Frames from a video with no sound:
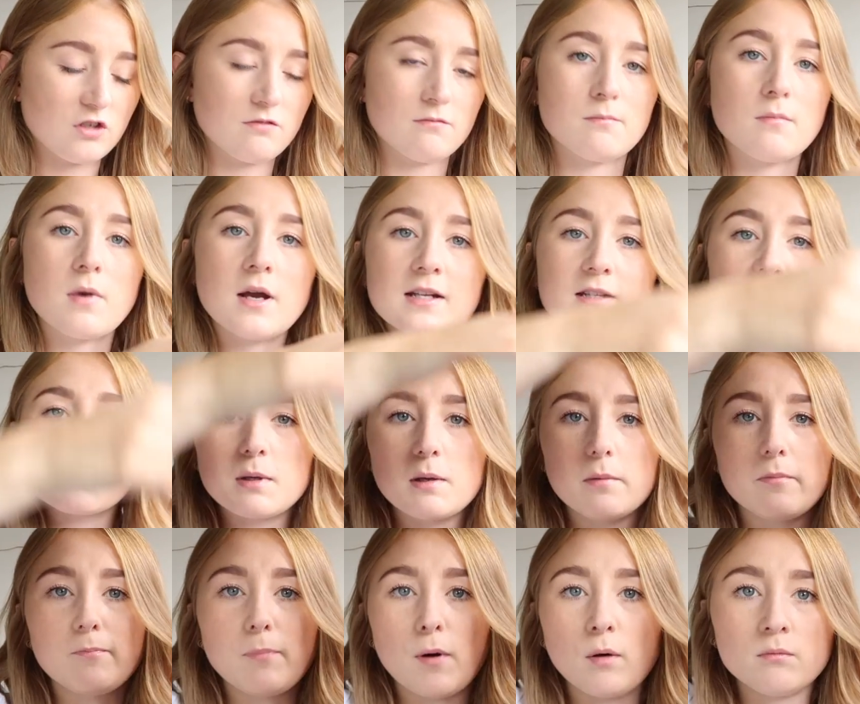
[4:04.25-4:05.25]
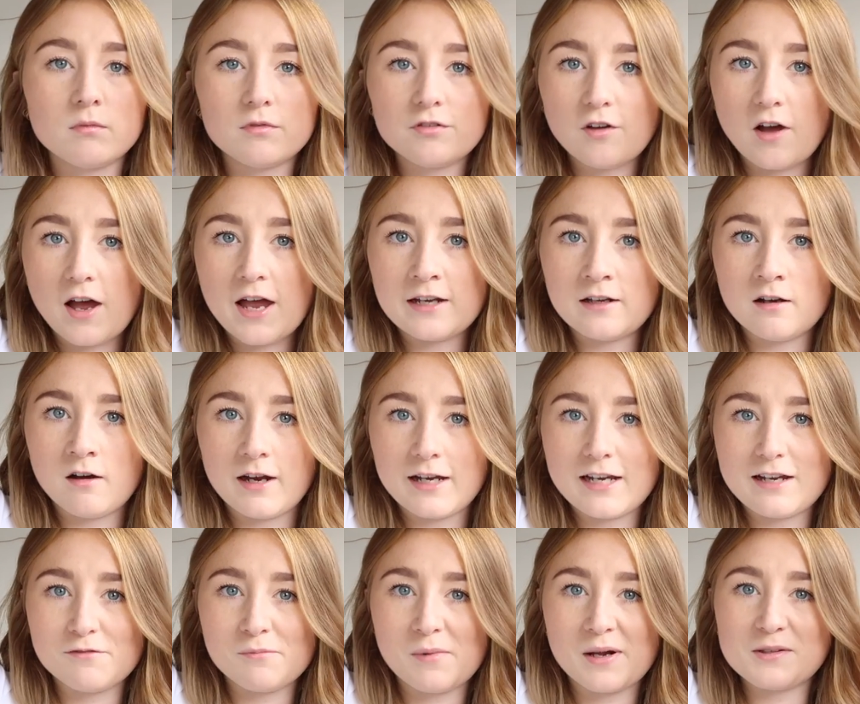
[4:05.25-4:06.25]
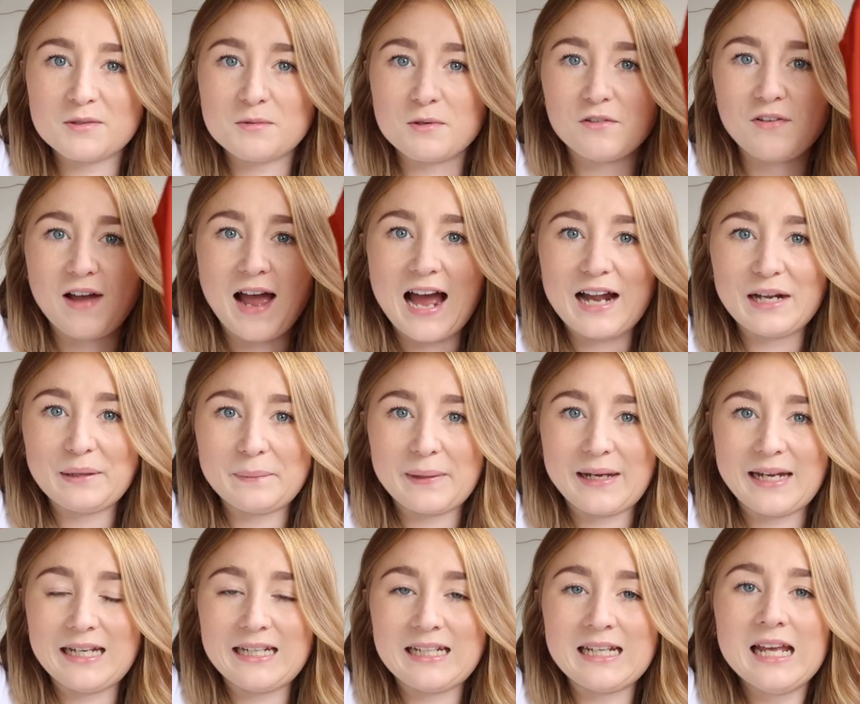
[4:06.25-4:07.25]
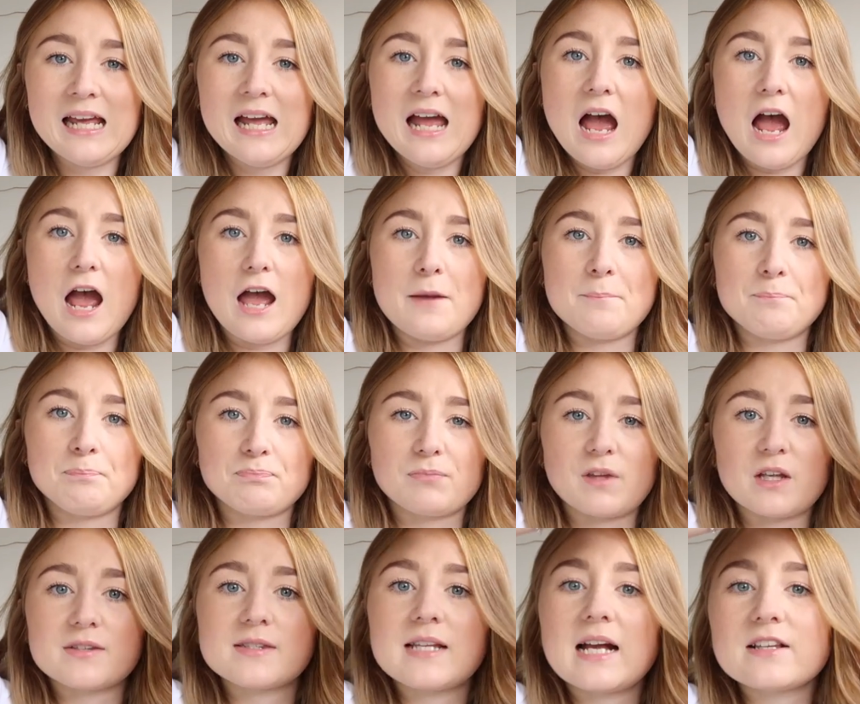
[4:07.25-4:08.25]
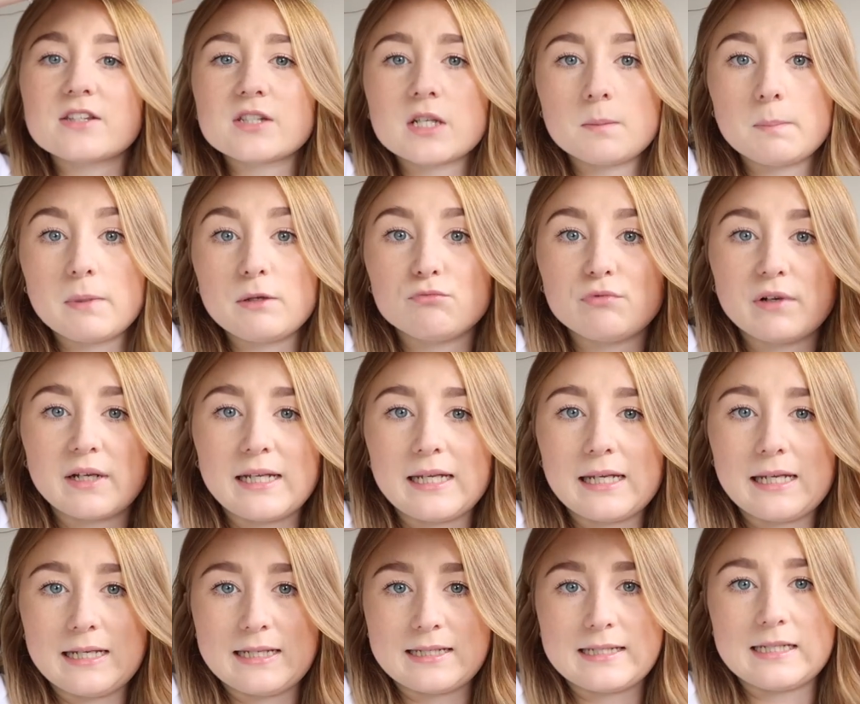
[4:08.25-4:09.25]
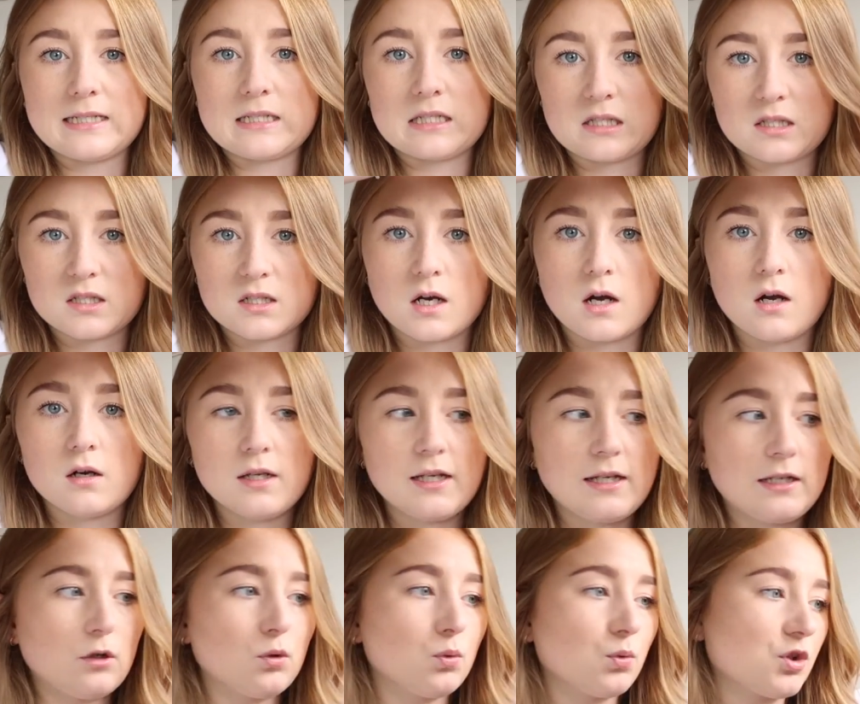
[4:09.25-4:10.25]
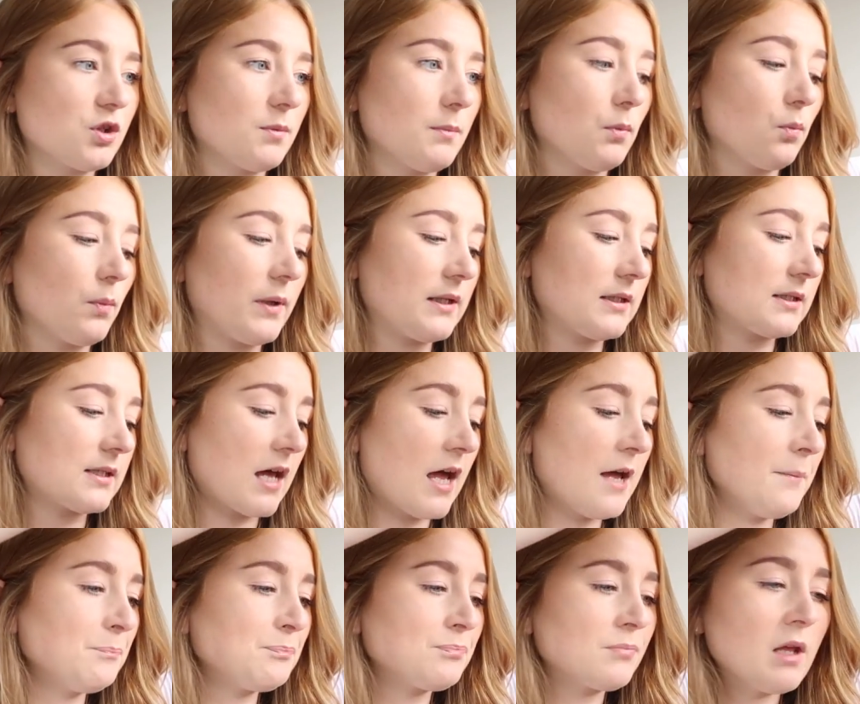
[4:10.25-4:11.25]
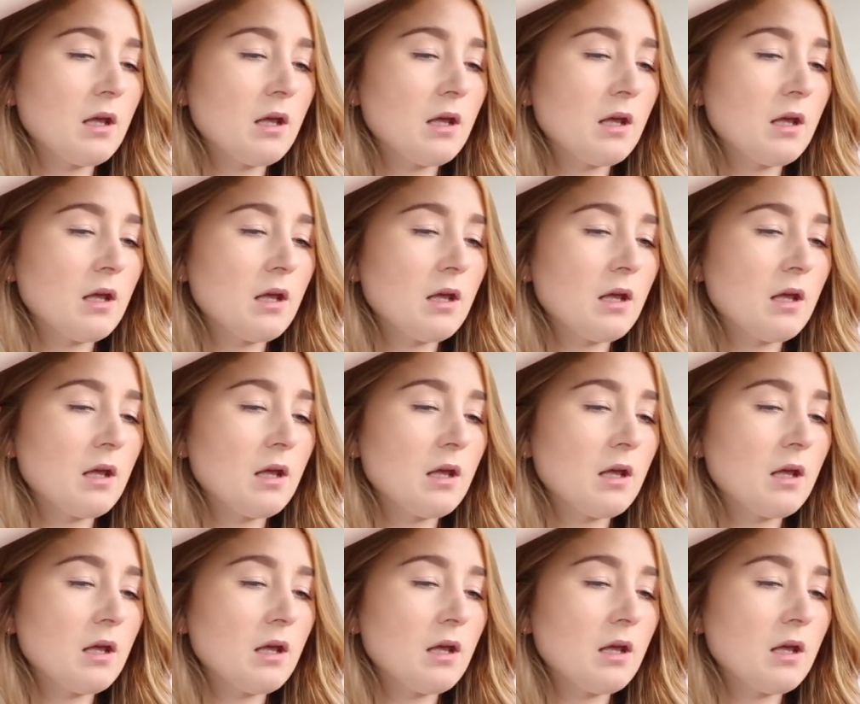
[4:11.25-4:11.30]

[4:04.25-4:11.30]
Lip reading: It reminds me of bonfire night, it reminds me of Halloween. So that's going to be really easy to style in autumn and winter.